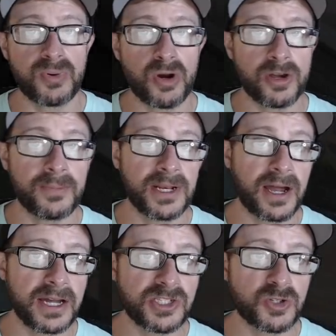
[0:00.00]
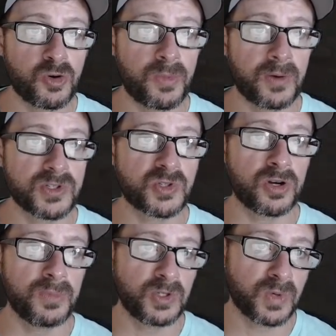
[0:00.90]
program in high school, but was
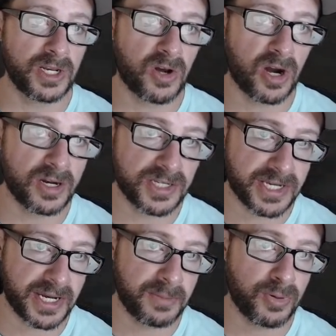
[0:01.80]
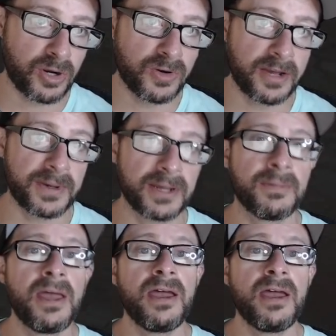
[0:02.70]
torn between art, design, and programming.